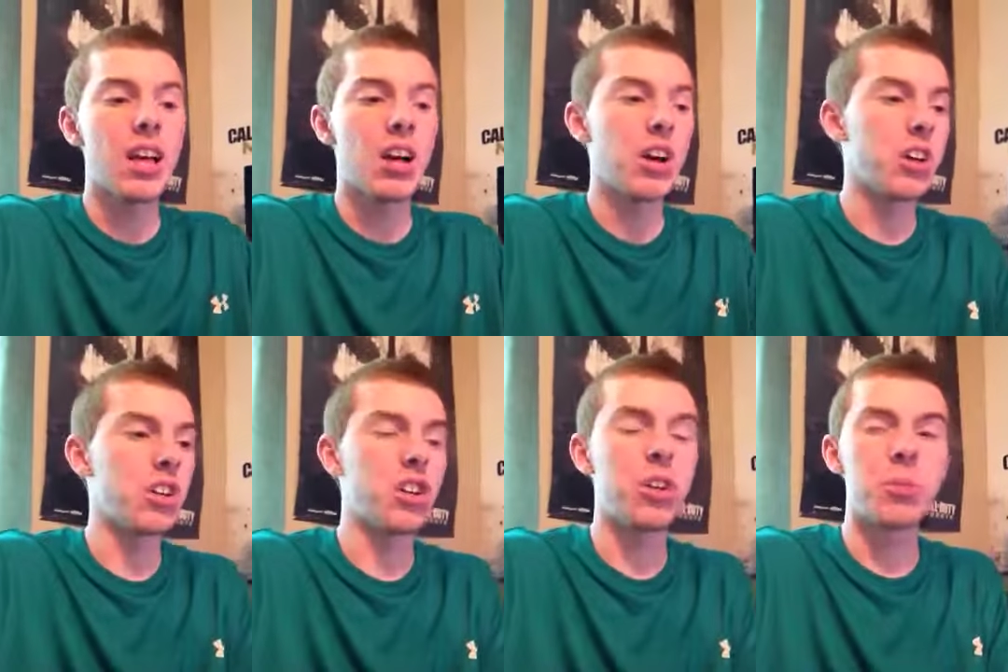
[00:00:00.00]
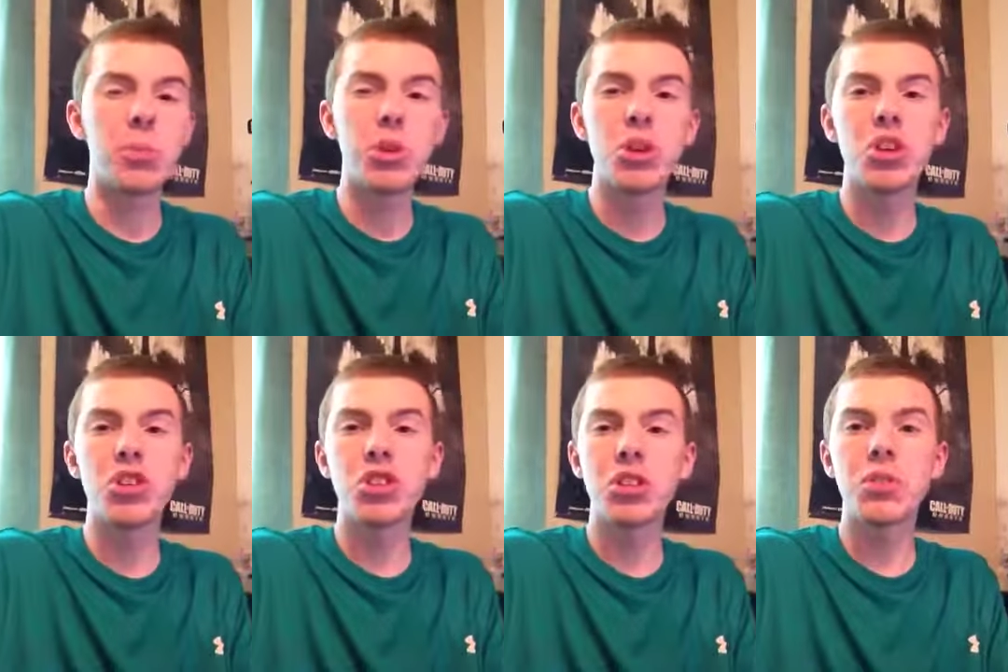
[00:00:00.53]
a
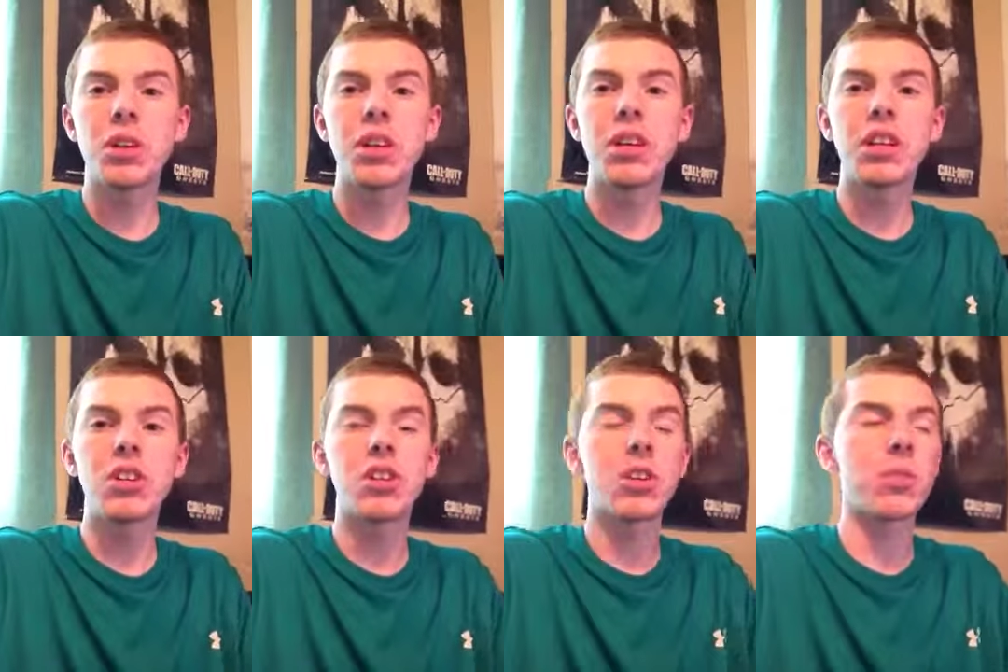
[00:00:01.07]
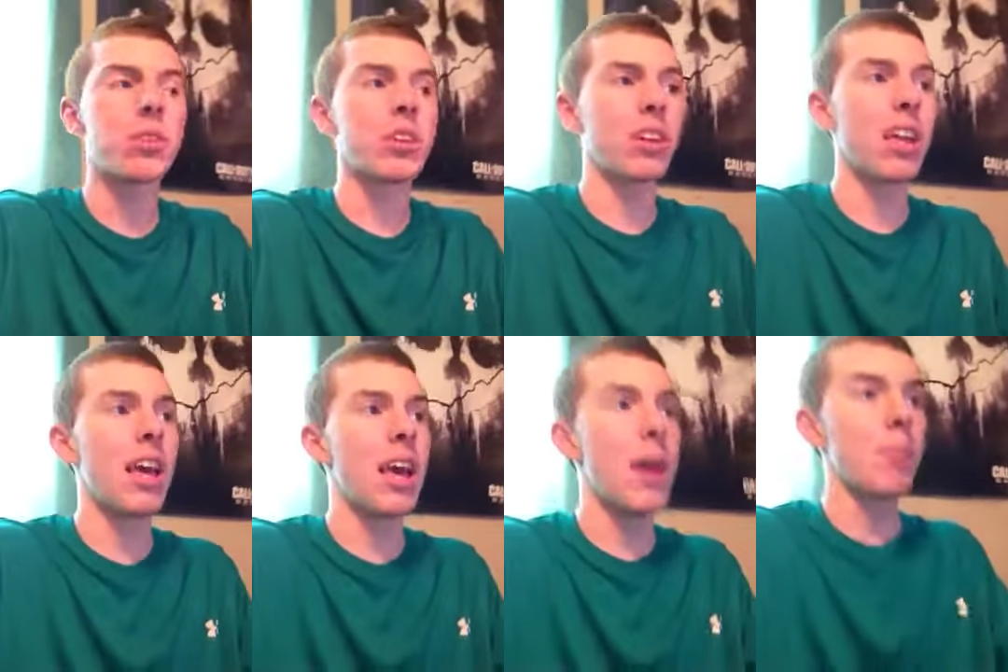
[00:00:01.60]
computer generated or
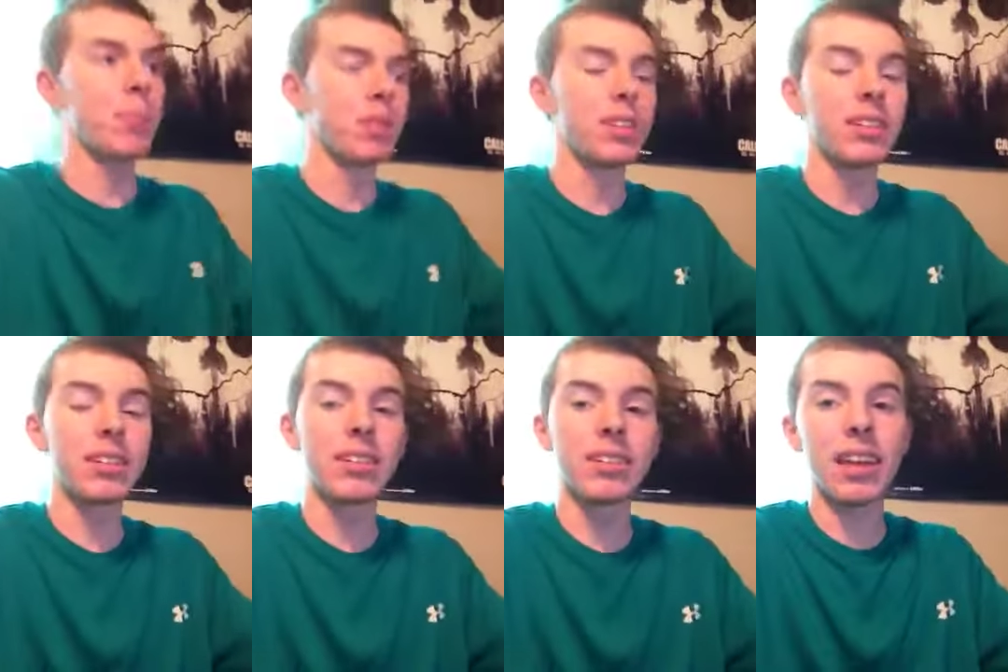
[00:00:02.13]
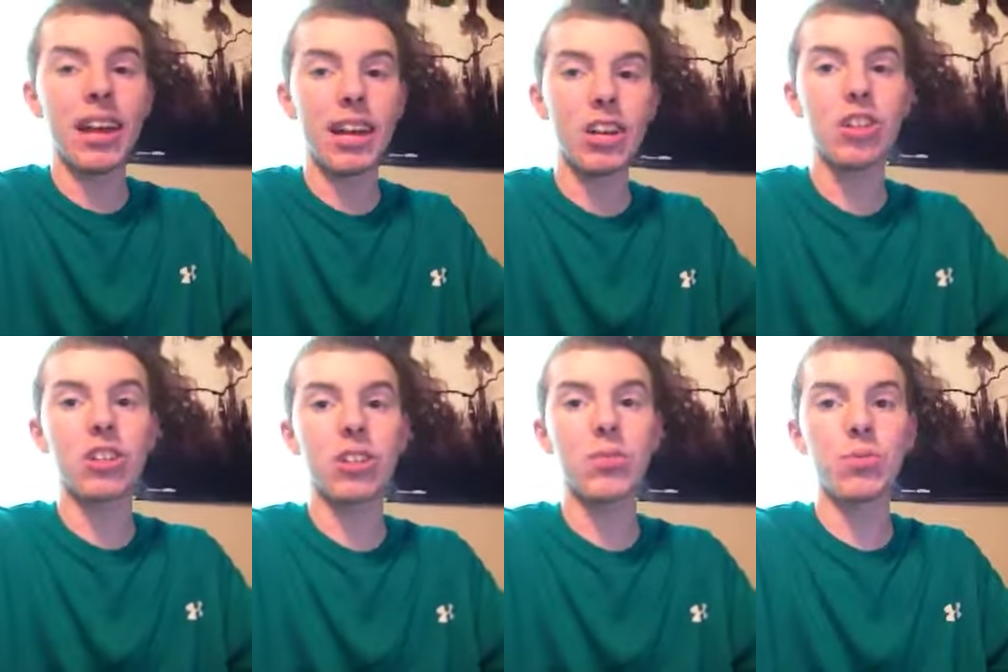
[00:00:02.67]
something, but this is
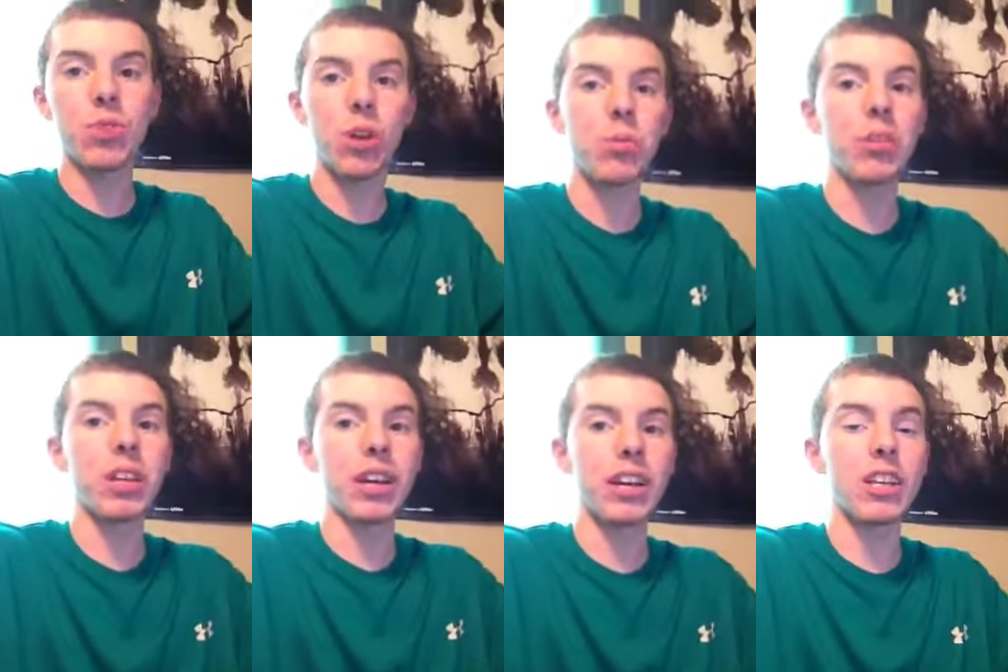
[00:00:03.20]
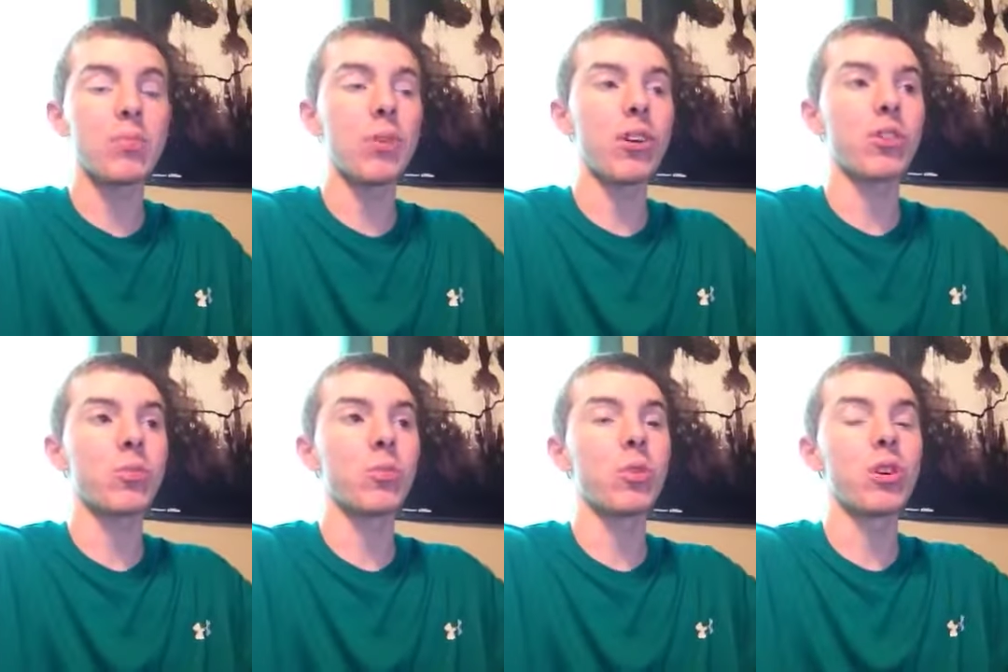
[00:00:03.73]
actually from the
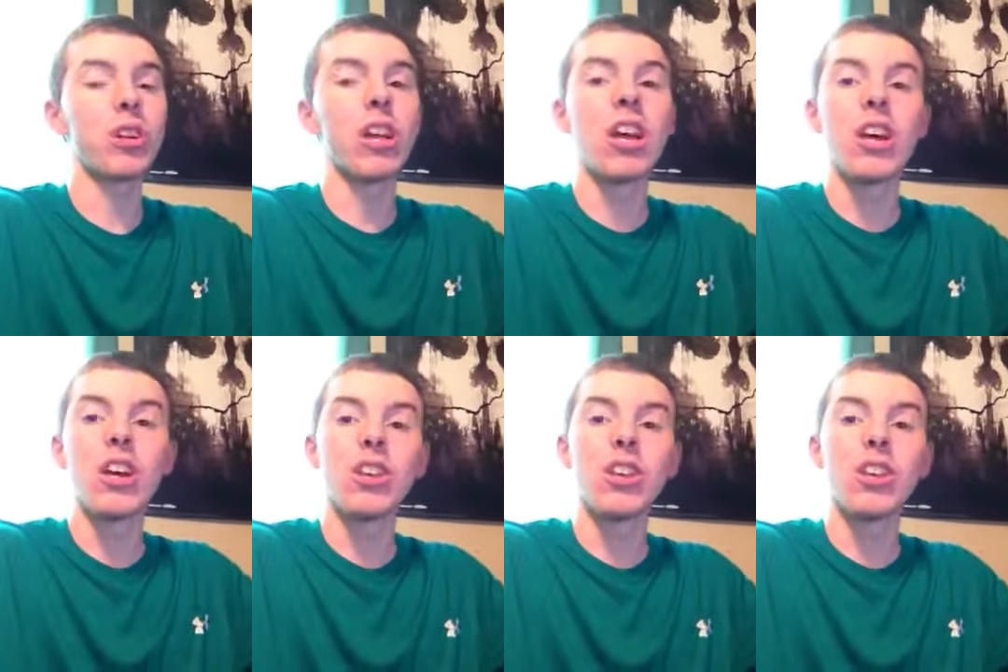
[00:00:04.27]
Xbox One.